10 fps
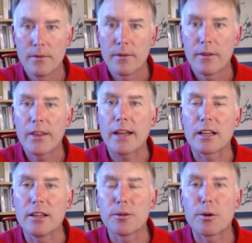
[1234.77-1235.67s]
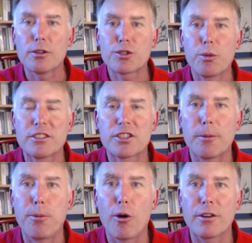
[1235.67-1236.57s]
that the Liberals would
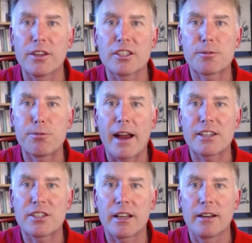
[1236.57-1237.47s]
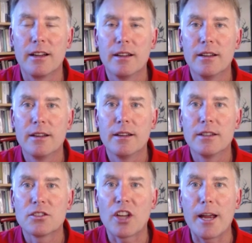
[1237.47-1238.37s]
support this Brexit
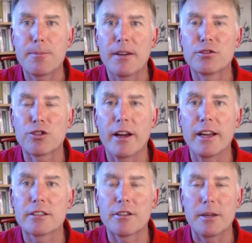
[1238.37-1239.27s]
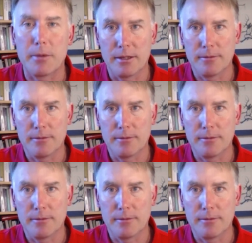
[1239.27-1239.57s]
type of trade agreement.